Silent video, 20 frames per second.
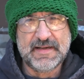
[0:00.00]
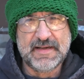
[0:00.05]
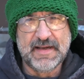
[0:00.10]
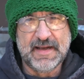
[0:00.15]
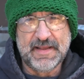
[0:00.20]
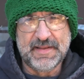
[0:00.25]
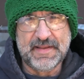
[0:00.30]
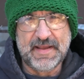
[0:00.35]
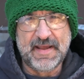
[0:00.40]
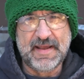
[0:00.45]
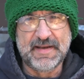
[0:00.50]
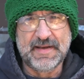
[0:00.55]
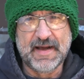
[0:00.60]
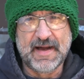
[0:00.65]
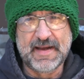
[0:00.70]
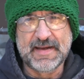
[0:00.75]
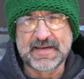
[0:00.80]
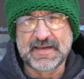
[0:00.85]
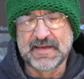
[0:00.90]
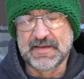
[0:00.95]
And then
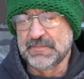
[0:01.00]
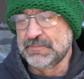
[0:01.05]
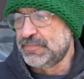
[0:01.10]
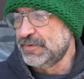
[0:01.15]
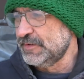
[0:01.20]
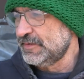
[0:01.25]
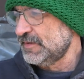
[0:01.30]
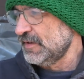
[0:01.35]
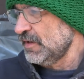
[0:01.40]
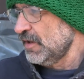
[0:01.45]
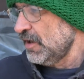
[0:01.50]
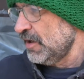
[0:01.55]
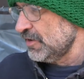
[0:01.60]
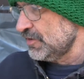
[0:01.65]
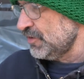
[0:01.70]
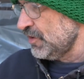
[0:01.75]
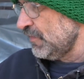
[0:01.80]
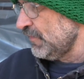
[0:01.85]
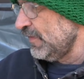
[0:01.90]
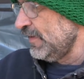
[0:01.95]
I can put the
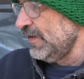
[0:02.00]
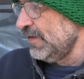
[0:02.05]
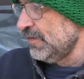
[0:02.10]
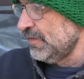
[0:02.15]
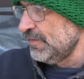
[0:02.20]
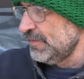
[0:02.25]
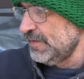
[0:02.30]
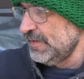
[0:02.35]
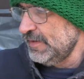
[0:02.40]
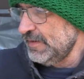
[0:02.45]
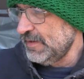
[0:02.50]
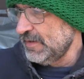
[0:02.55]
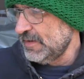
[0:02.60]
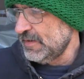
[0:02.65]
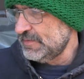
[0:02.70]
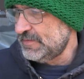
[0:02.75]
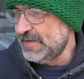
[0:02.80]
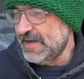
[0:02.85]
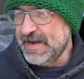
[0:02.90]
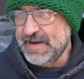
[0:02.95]
logs over here on
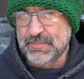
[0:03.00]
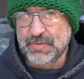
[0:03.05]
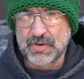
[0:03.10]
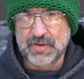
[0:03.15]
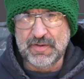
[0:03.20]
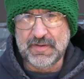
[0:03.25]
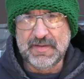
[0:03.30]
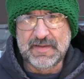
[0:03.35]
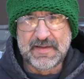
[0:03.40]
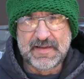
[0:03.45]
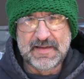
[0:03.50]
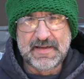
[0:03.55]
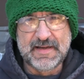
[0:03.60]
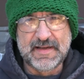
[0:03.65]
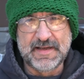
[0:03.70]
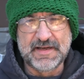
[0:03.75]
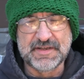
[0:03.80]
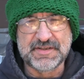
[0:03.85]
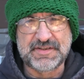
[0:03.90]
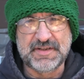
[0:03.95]
the table,
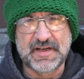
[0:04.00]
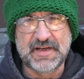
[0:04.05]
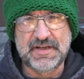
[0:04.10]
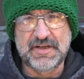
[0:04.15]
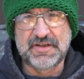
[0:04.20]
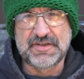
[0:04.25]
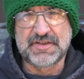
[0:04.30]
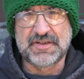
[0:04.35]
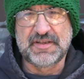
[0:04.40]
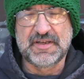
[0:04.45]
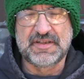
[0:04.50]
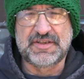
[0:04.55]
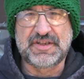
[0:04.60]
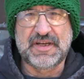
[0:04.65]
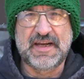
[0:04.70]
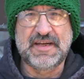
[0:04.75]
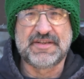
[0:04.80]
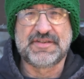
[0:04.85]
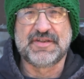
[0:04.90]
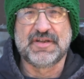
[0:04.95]
and instead of using the
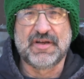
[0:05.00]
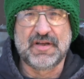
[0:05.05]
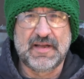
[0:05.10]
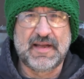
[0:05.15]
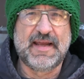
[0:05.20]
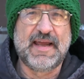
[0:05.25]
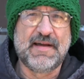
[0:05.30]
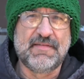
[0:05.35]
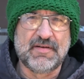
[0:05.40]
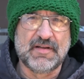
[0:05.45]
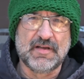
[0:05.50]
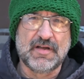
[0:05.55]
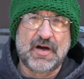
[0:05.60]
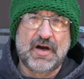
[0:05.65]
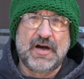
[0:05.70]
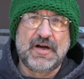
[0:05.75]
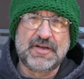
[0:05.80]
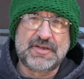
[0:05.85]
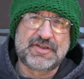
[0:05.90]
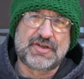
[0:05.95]
chainsaw, I have a
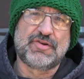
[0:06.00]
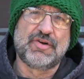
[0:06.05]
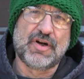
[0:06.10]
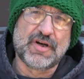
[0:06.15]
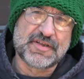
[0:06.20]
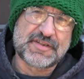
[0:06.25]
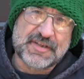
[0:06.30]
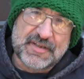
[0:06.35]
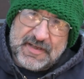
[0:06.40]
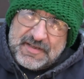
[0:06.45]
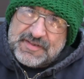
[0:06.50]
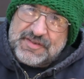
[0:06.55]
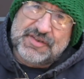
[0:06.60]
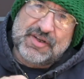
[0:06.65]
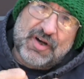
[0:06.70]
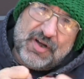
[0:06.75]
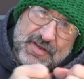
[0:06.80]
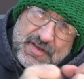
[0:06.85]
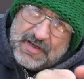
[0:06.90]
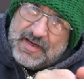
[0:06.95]
large cross-cut
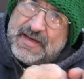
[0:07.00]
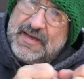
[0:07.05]
saw that I